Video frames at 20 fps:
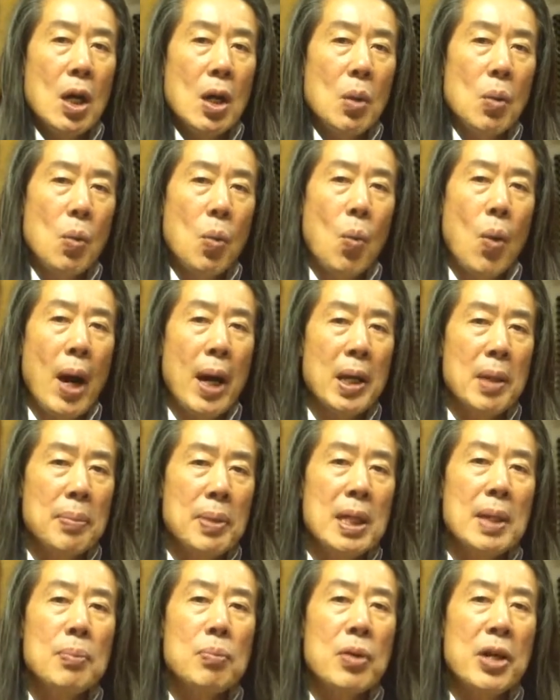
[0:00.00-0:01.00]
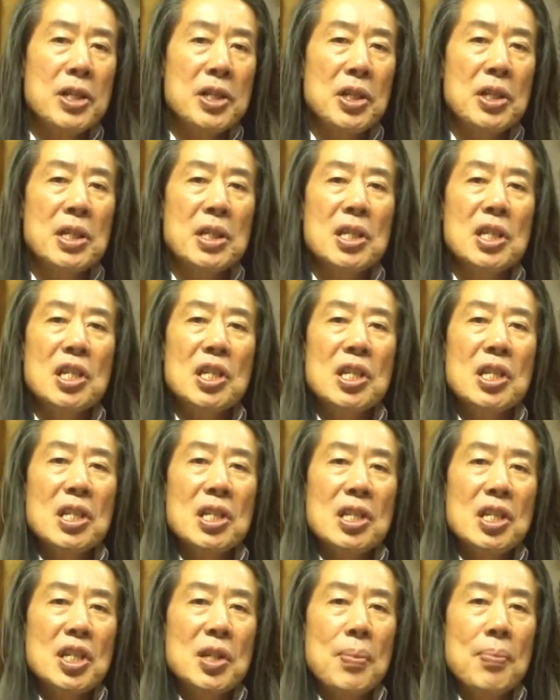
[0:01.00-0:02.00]
wannabe presidents
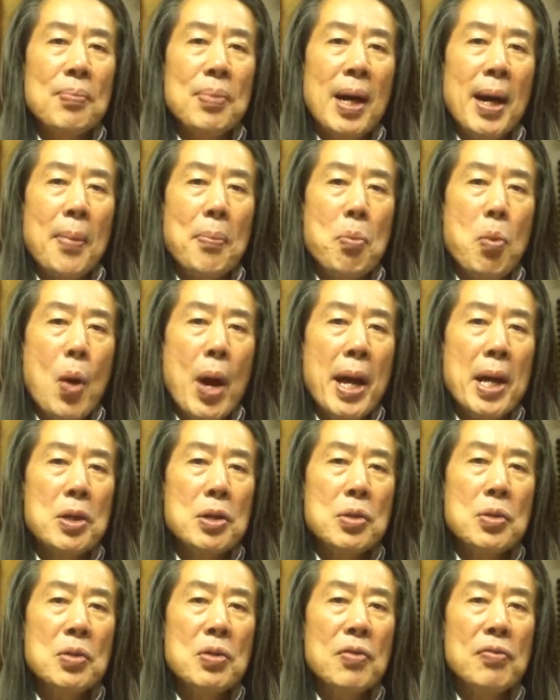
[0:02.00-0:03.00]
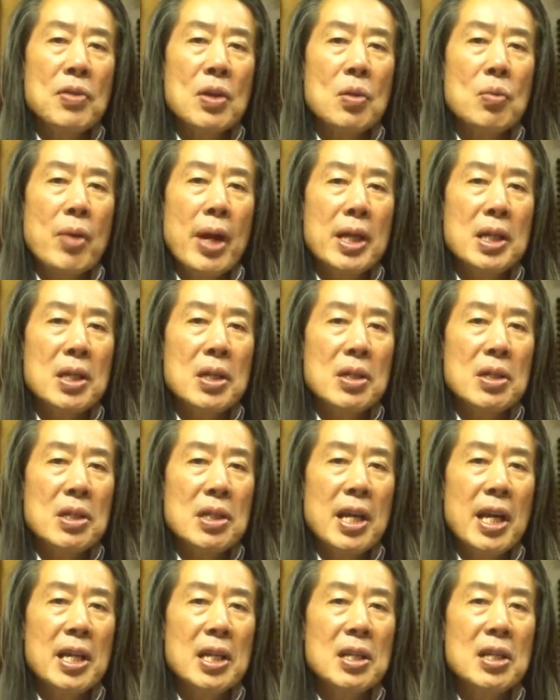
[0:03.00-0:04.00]
in Zimbabwe, two of the great
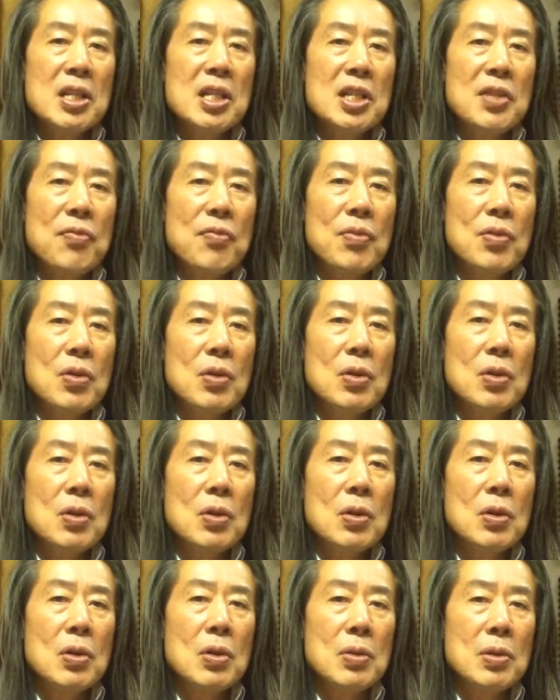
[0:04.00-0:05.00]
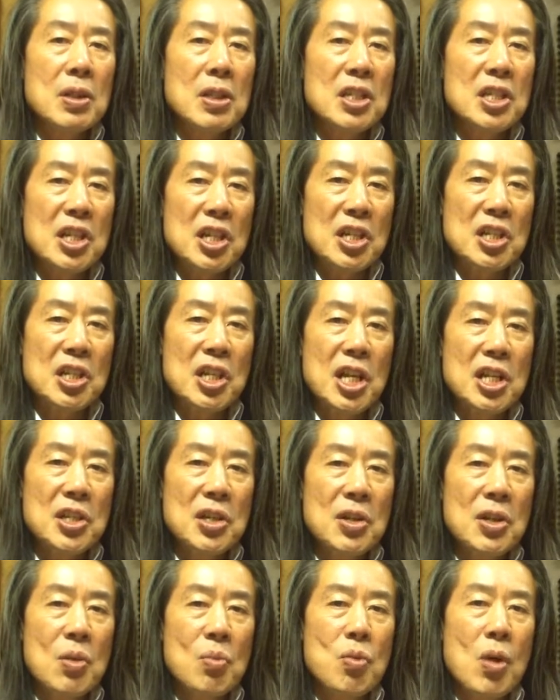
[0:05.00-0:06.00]
contenders for the succession
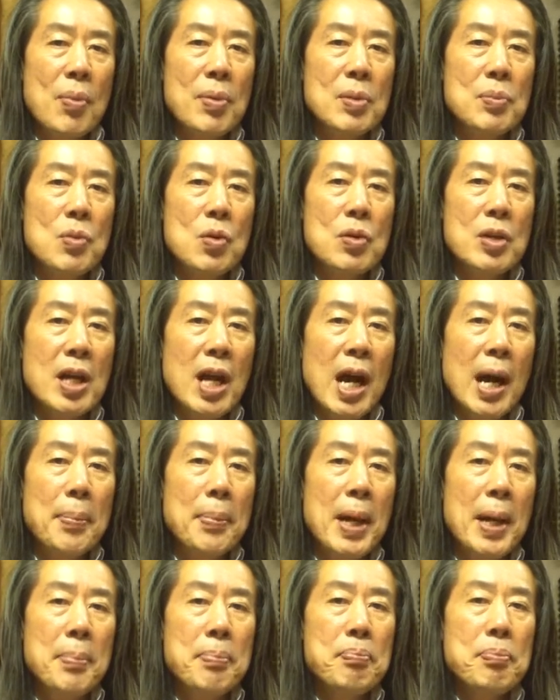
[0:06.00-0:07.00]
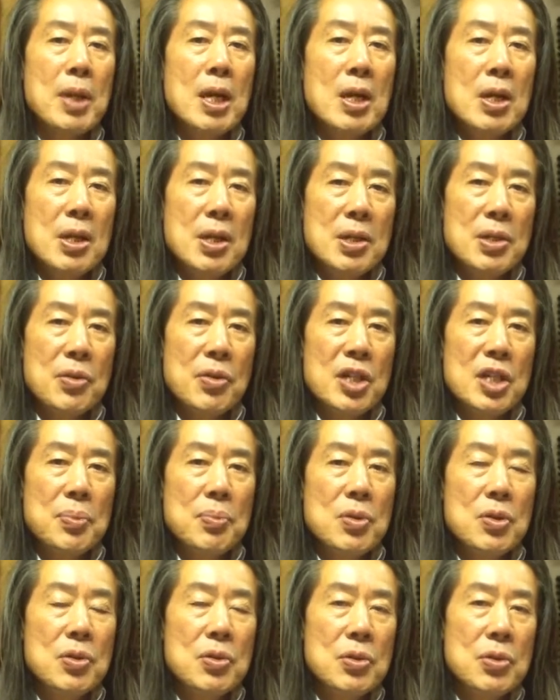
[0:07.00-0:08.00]
to Robert Mugabe, Joyce
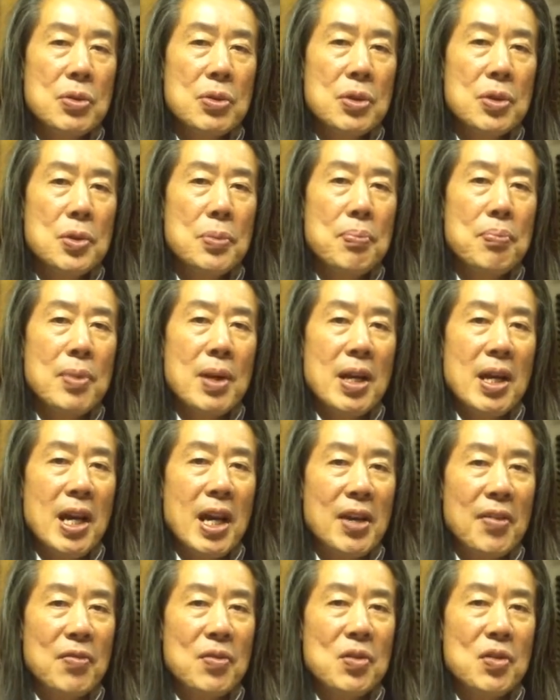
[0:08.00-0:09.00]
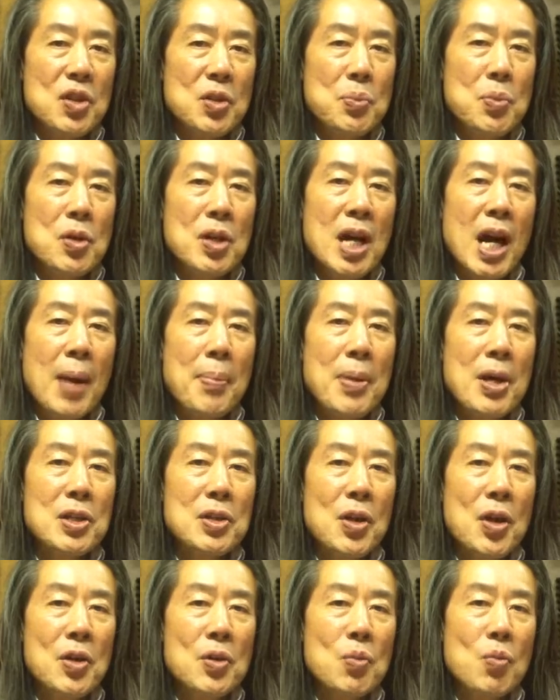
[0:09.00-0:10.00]
Mujuru, and of course Mugabe's
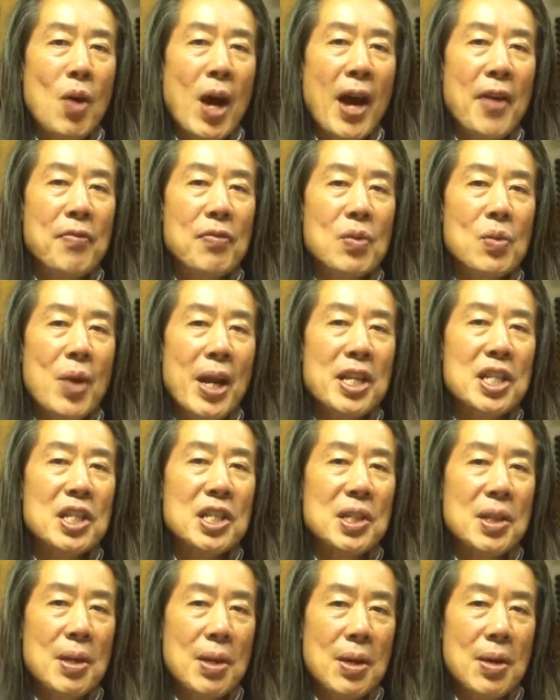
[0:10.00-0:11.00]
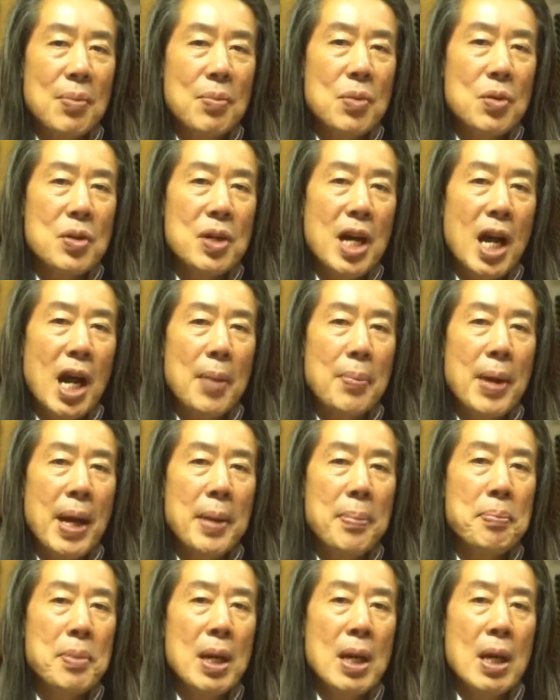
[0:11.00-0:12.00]
own wife, Grace Mugabe,